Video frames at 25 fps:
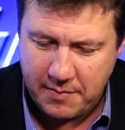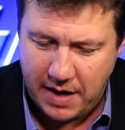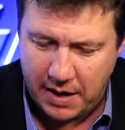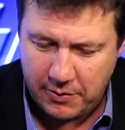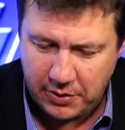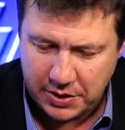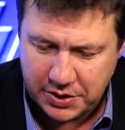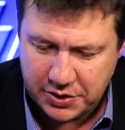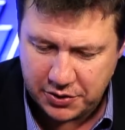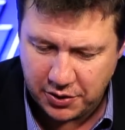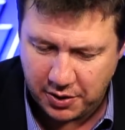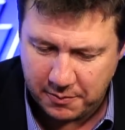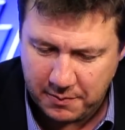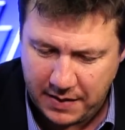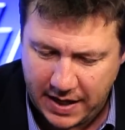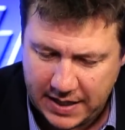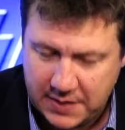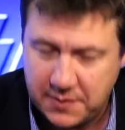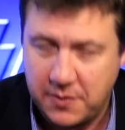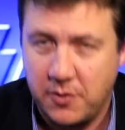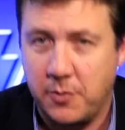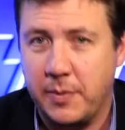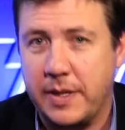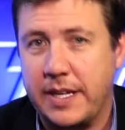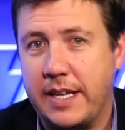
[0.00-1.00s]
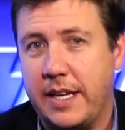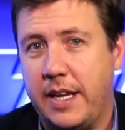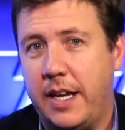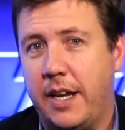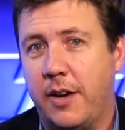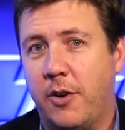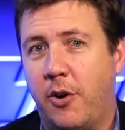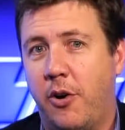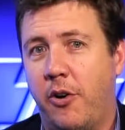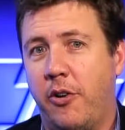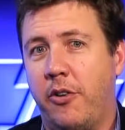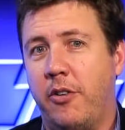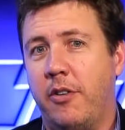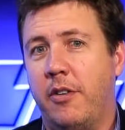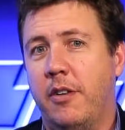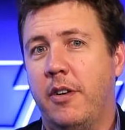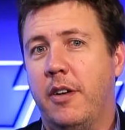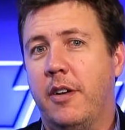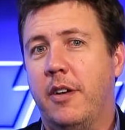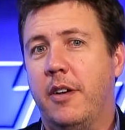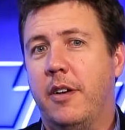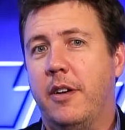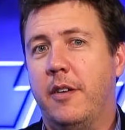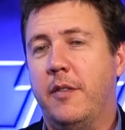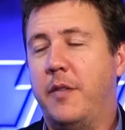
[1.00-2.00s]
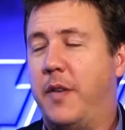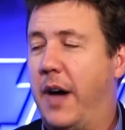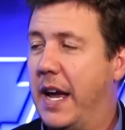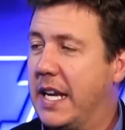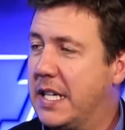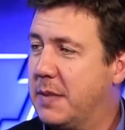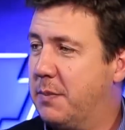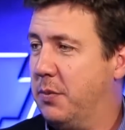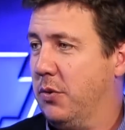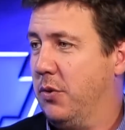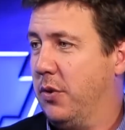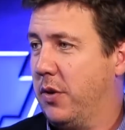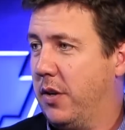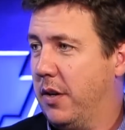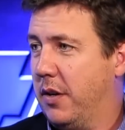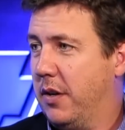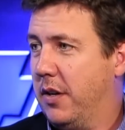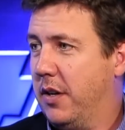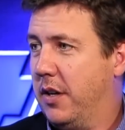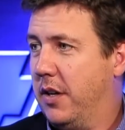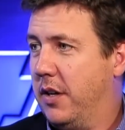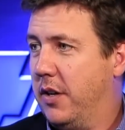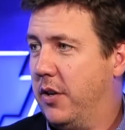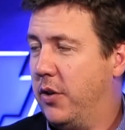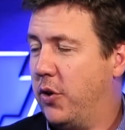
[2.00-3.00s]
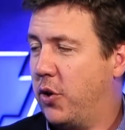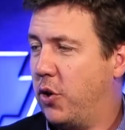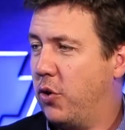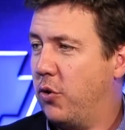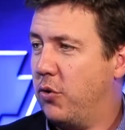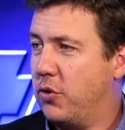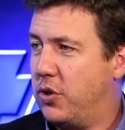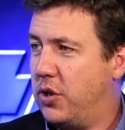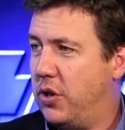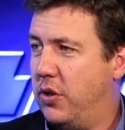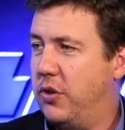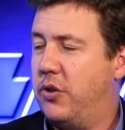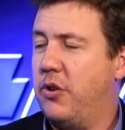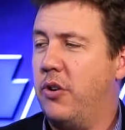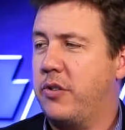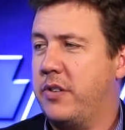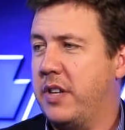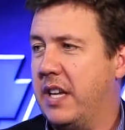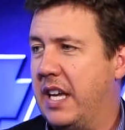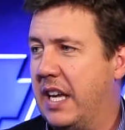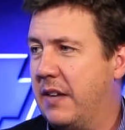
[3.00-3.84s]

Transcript: Murray John Maxwell McGinn on Facebook, who called you Dr.